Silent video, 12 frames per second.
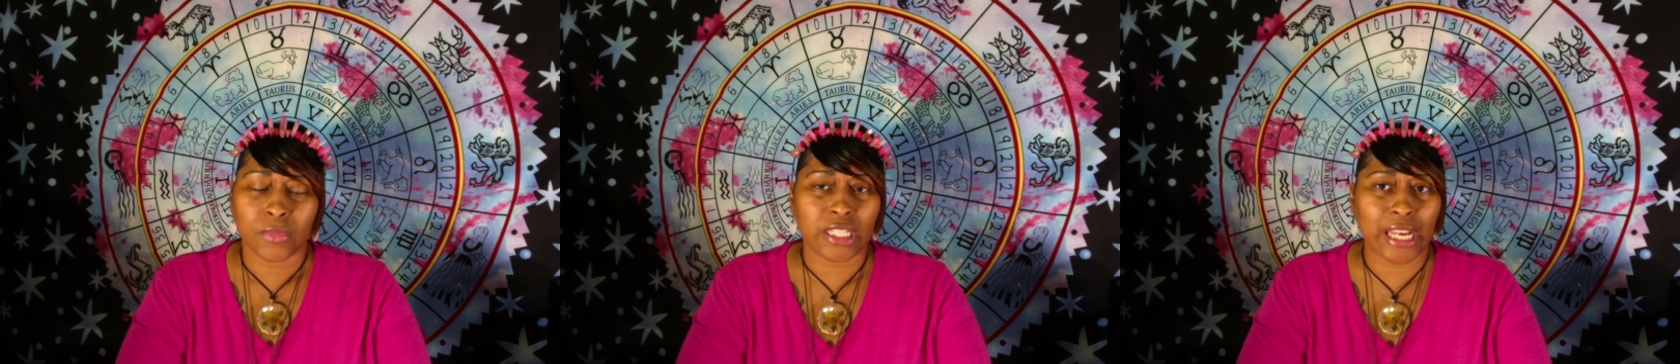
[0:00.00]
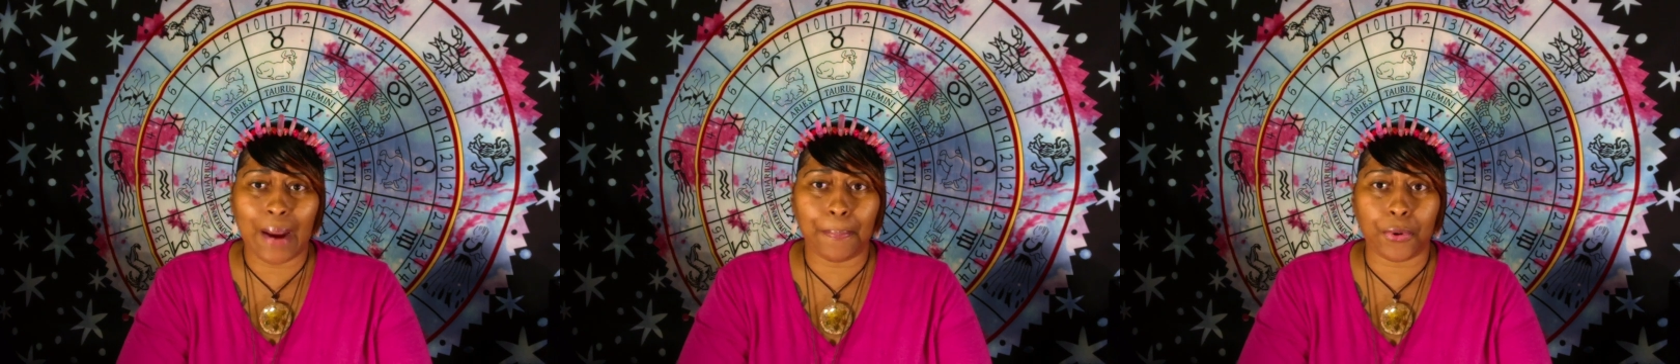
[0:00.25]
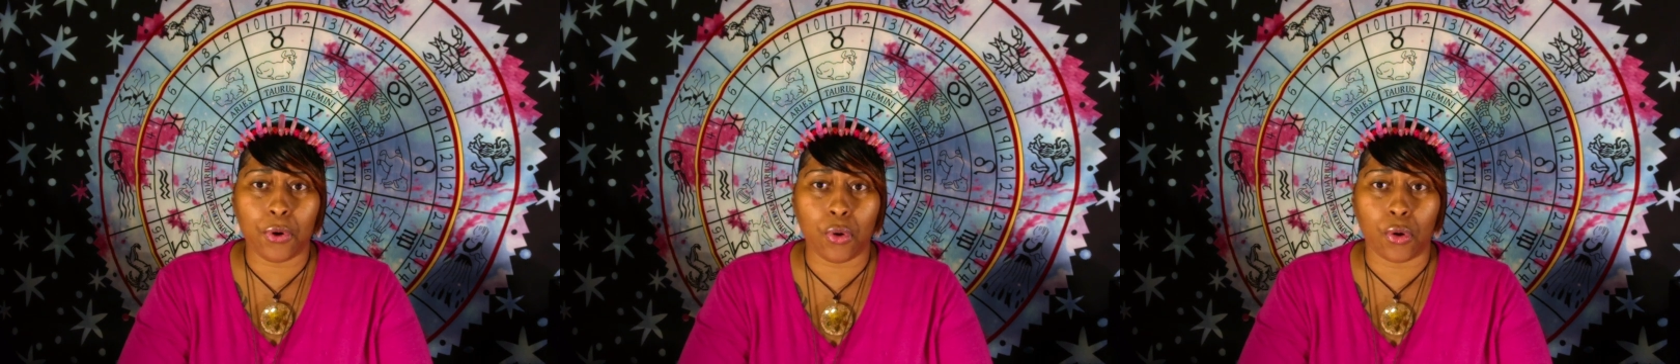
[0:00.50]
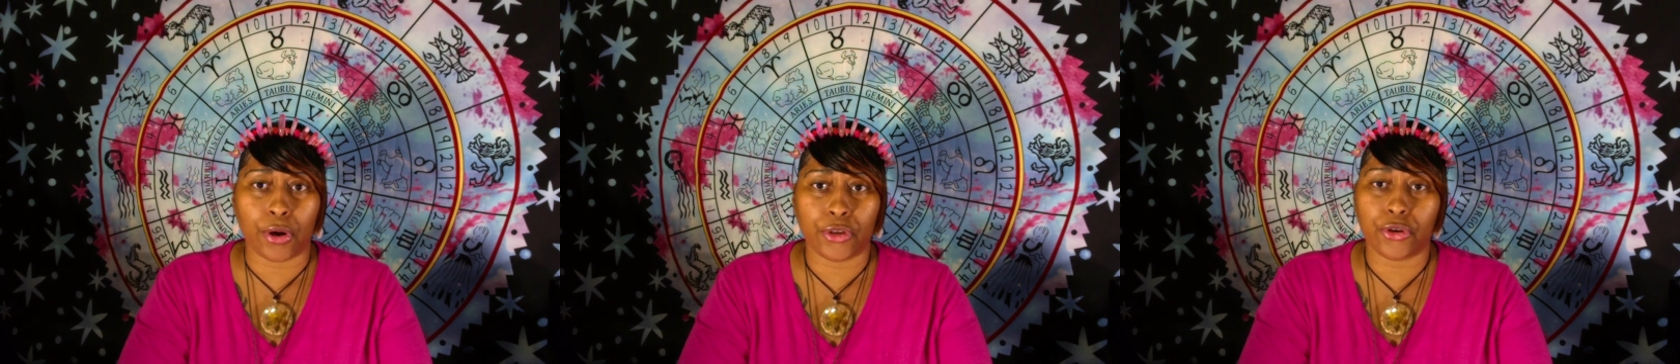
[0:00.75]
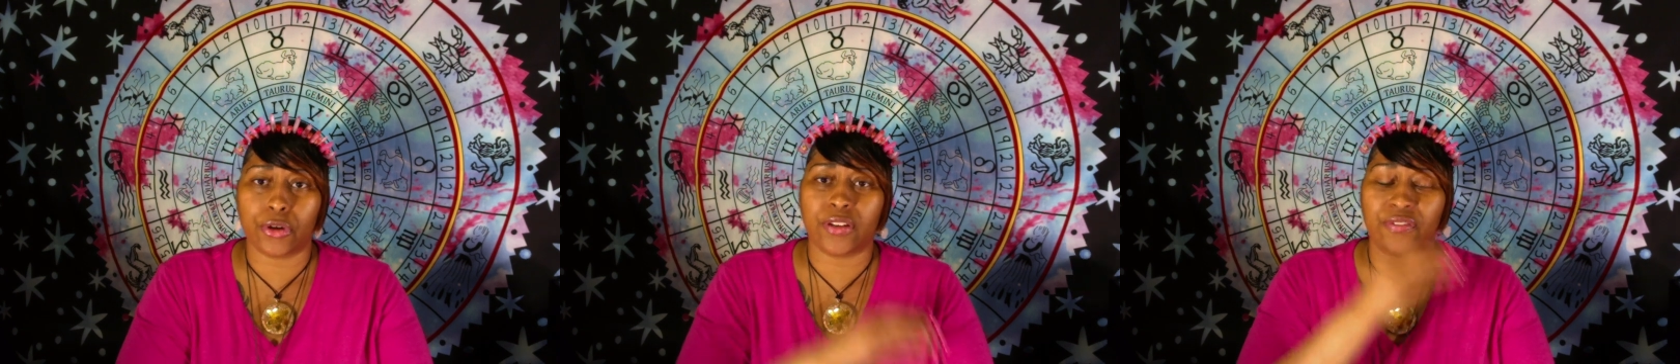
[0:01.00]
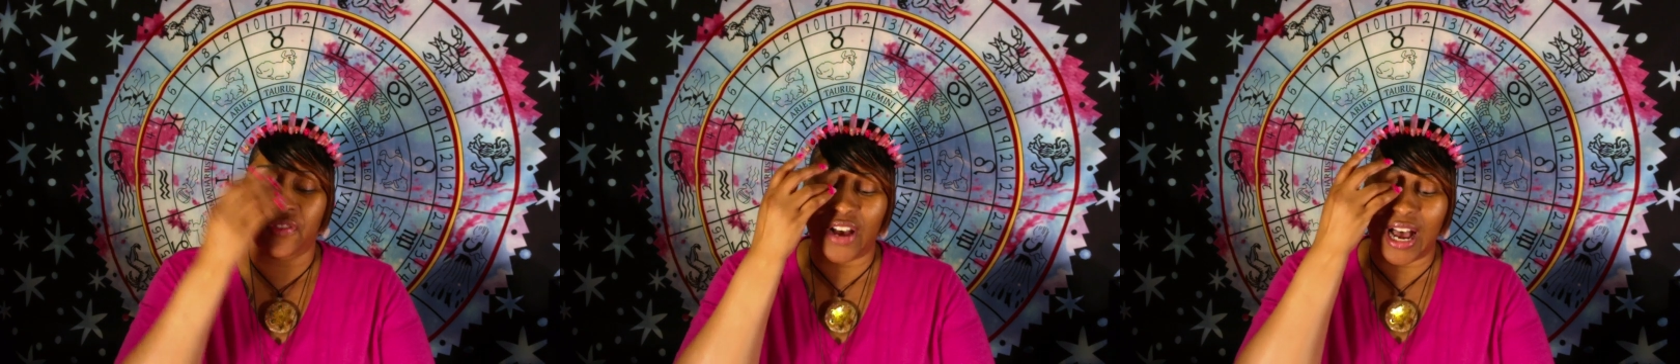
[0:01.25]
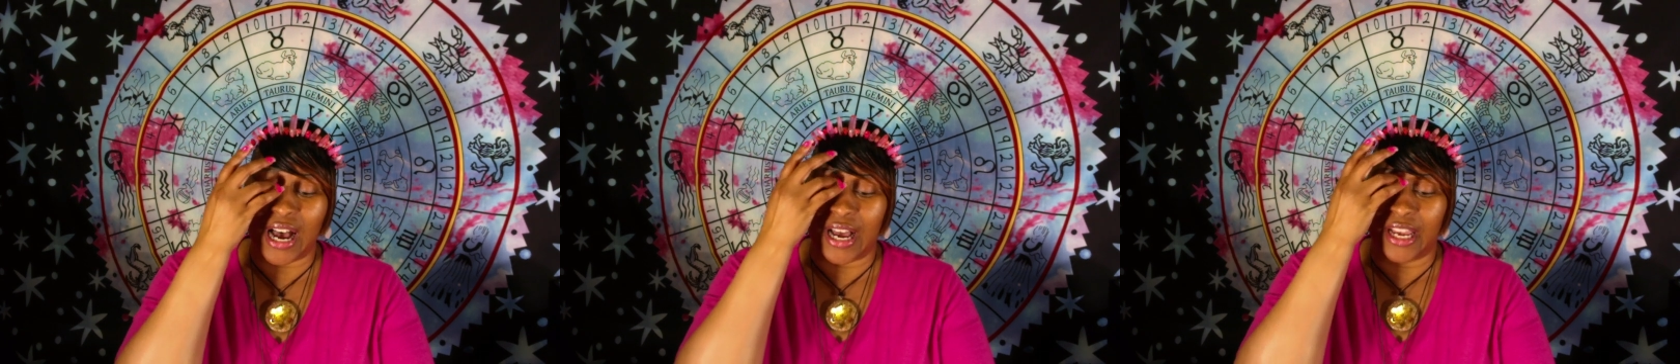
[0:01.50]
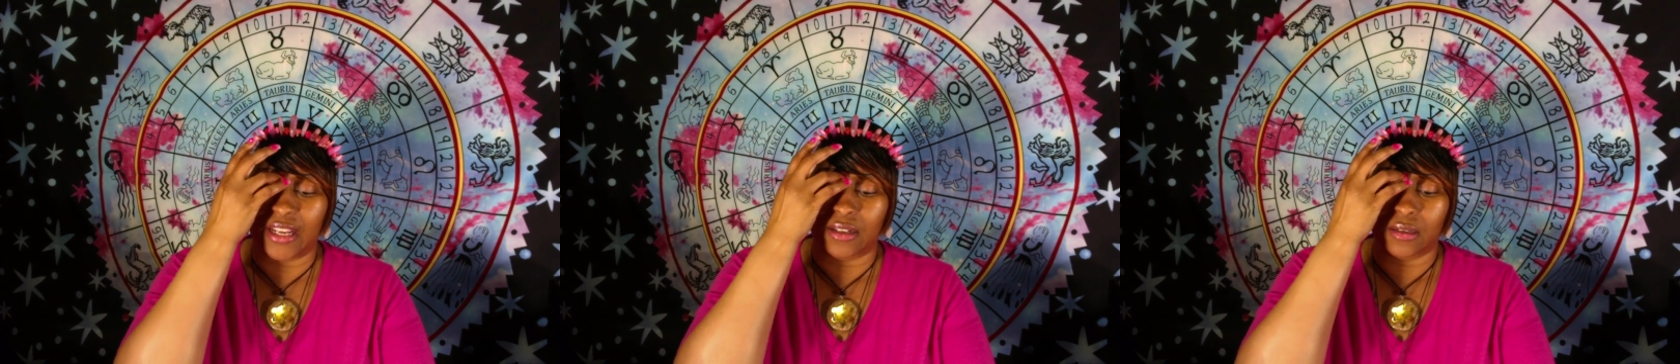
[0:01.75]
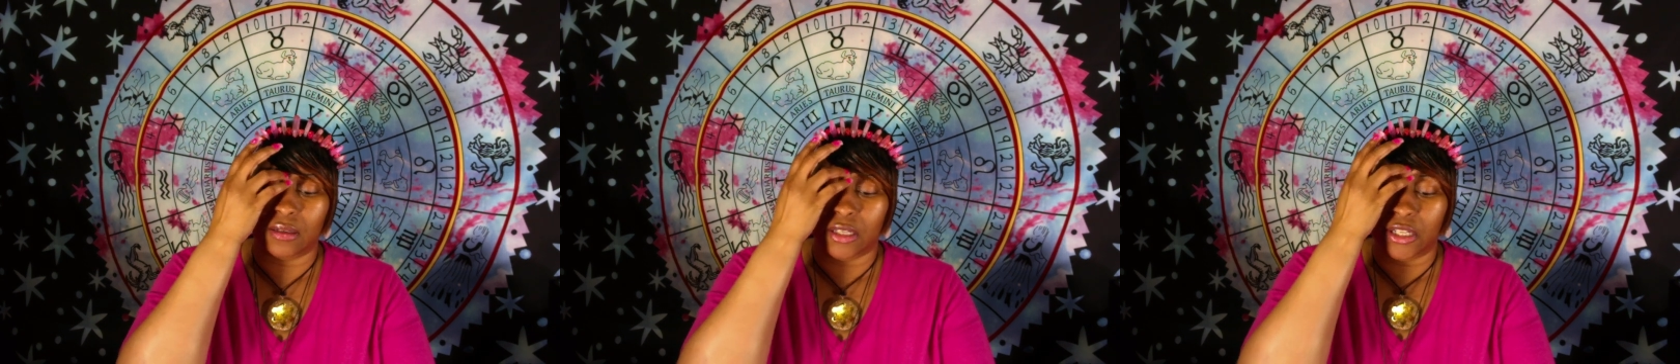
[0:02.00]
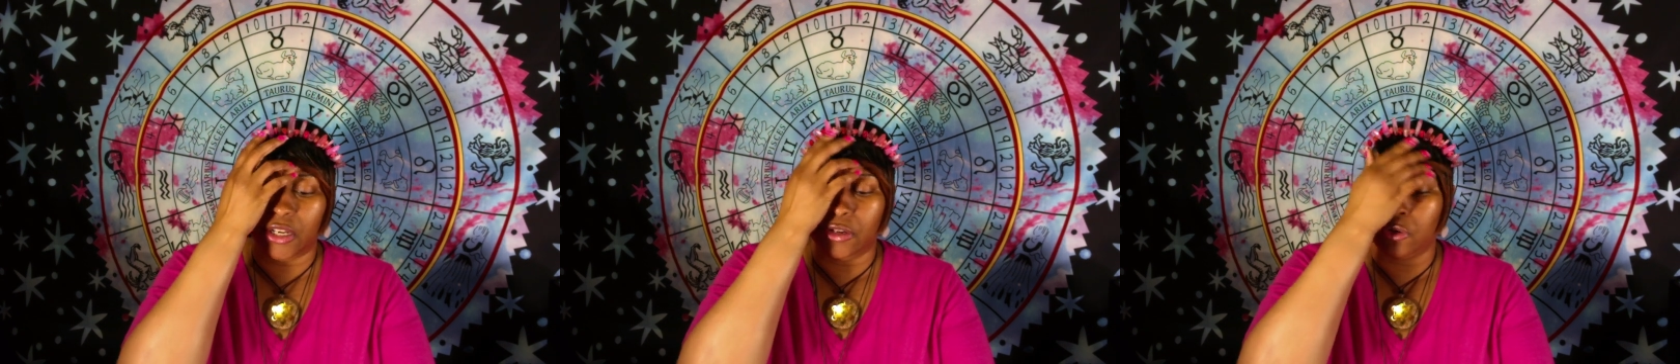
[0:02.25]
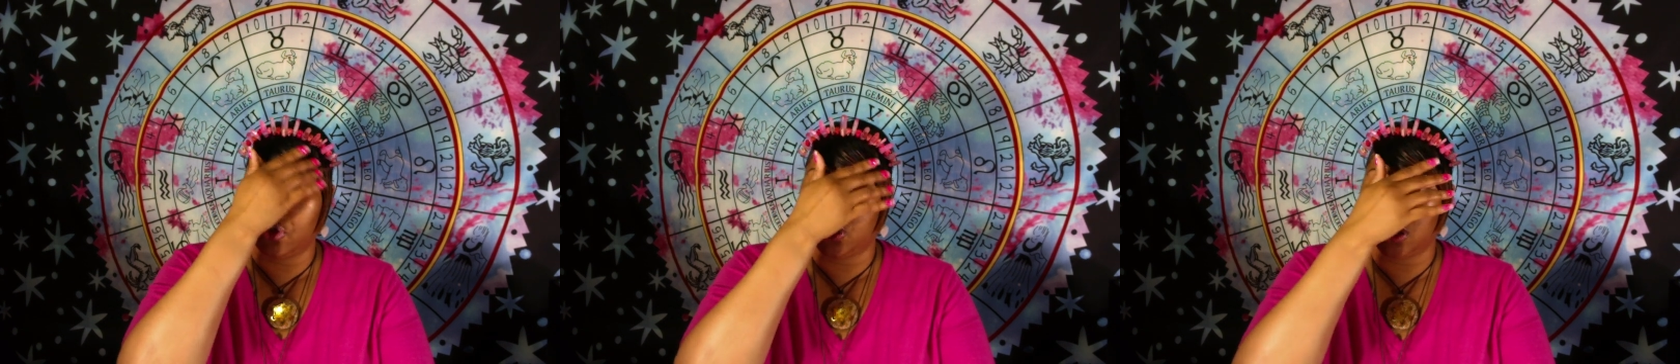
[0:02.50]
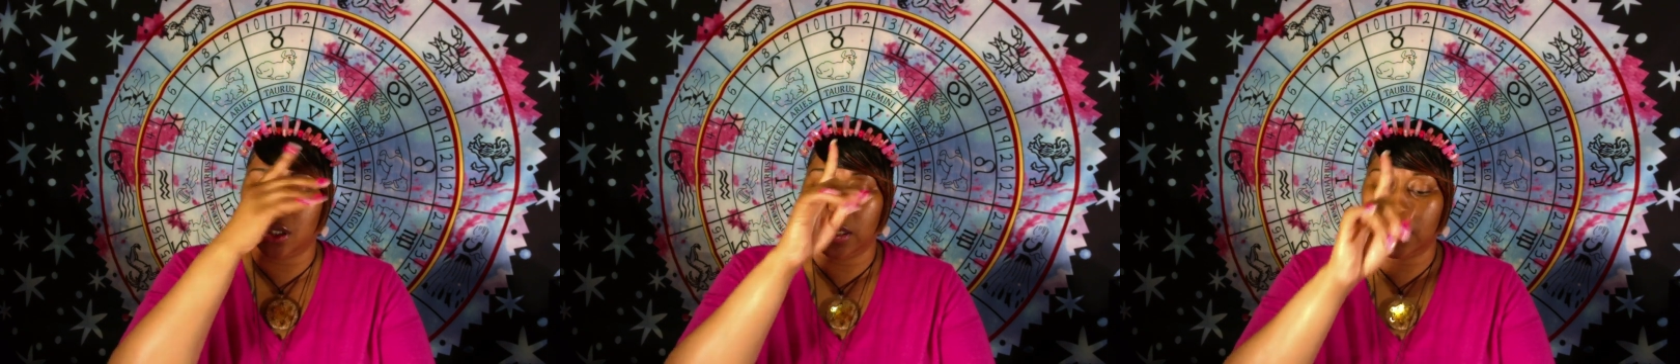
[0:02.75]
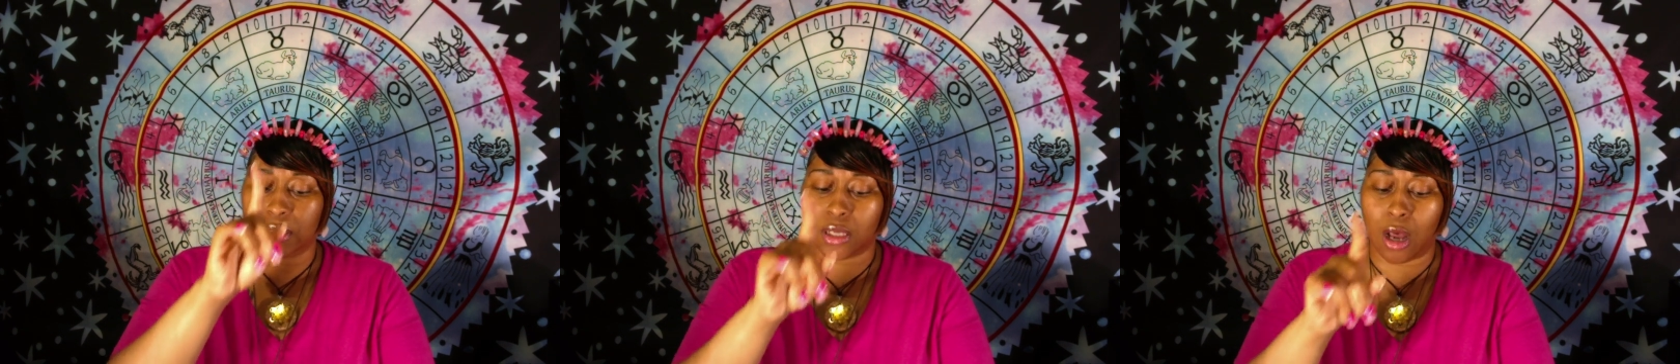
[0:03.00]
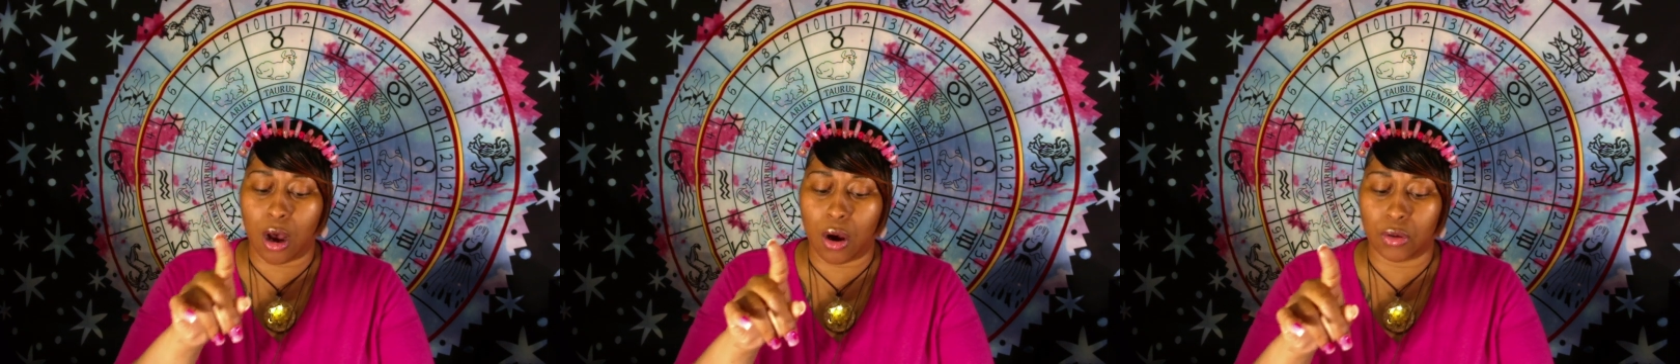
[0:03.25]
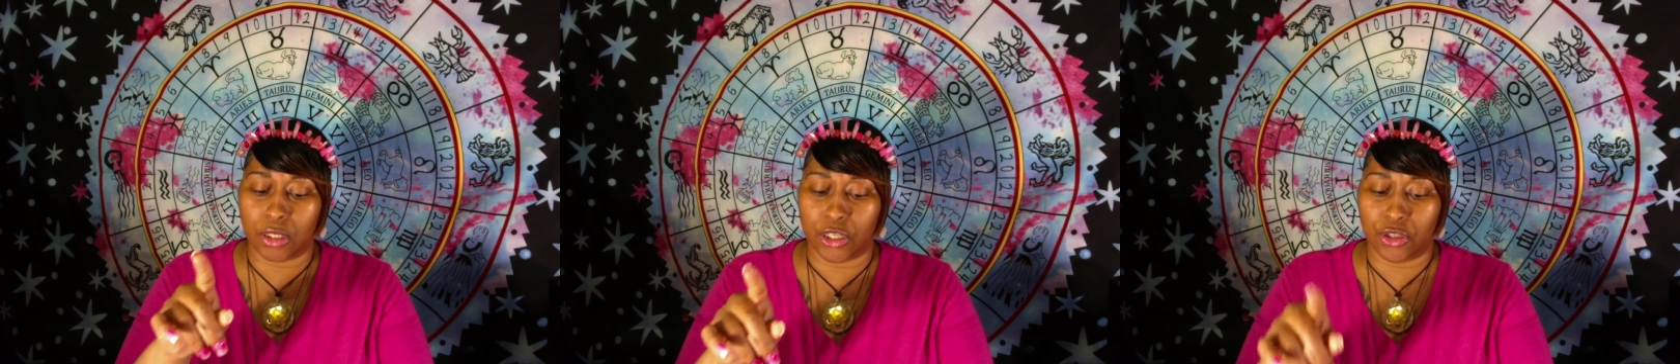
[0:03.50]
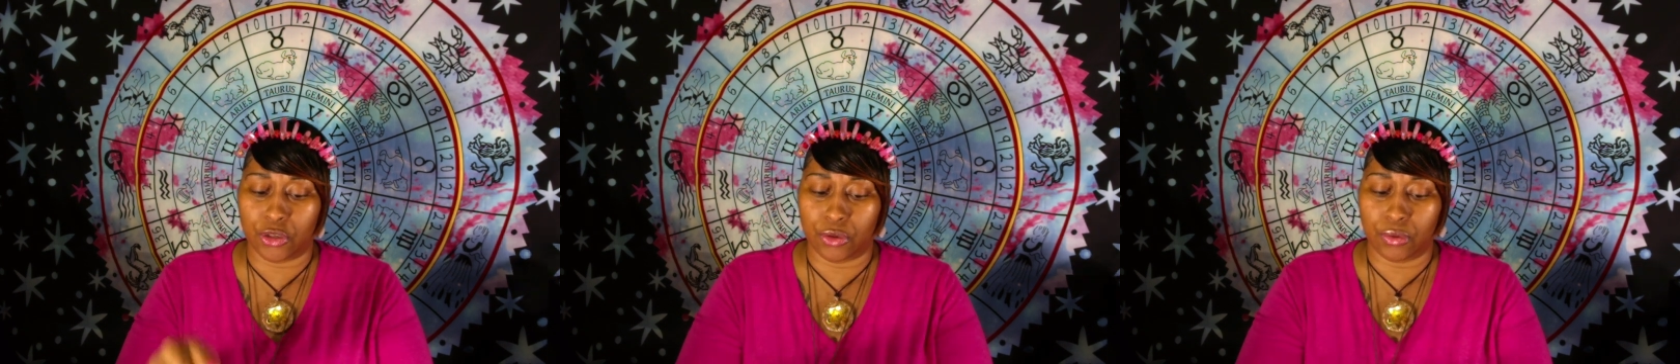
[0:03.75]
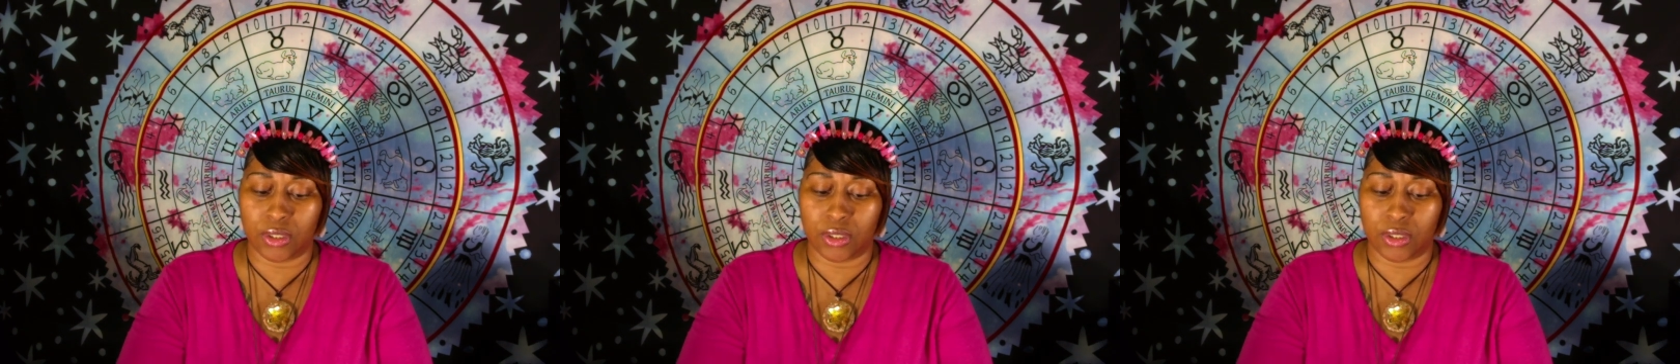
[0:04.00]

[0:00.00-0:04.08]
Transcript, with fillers: Capricorn, your divine energy is calling you.